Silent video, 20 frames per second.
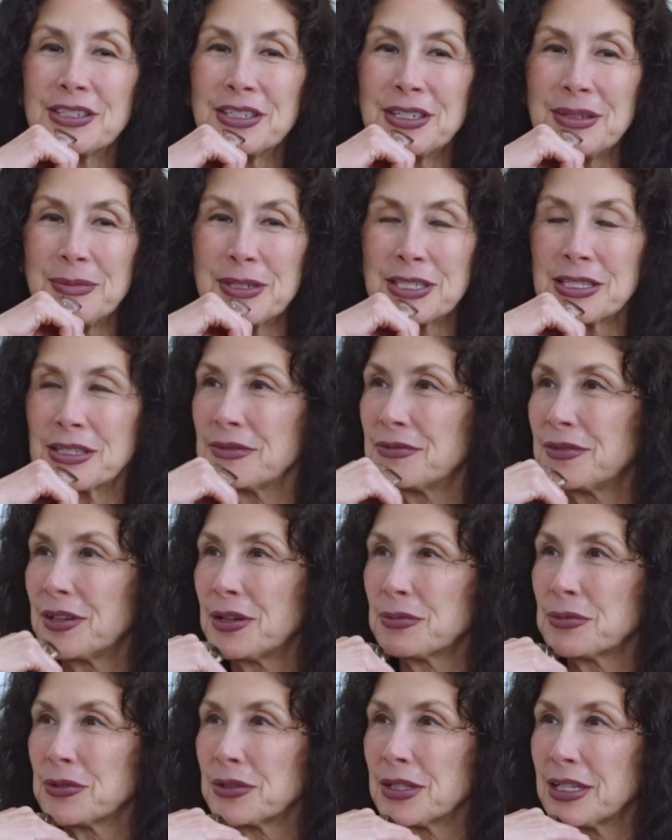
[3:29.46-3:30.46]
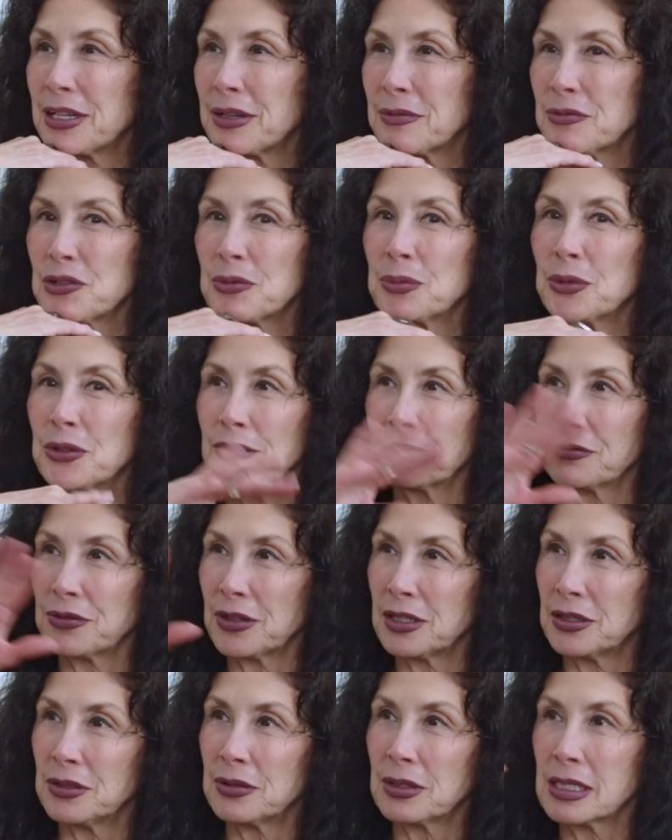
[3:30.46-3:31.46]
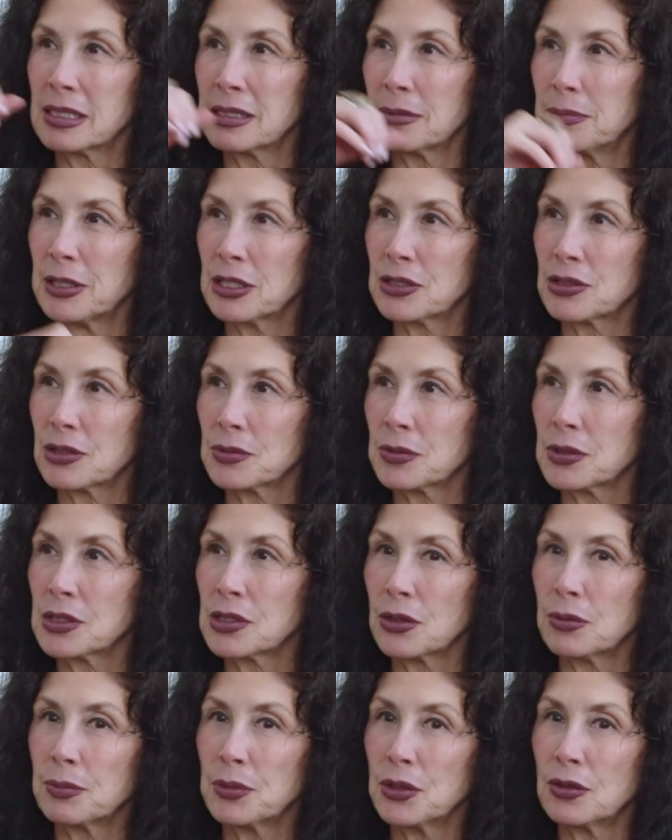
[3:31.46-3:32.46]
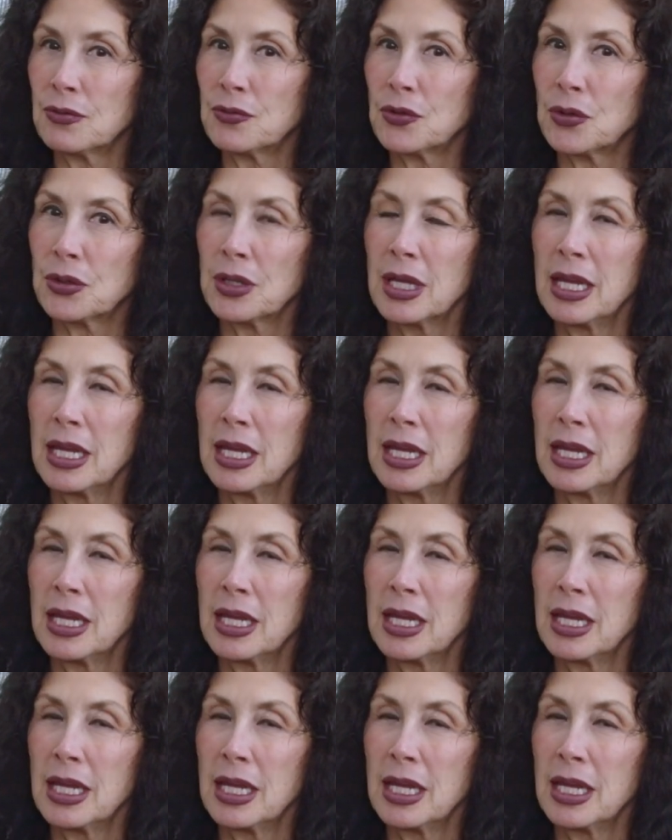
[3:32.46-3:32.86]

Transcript: must have felt really comfortable in front of you because the pictures were so beautiful.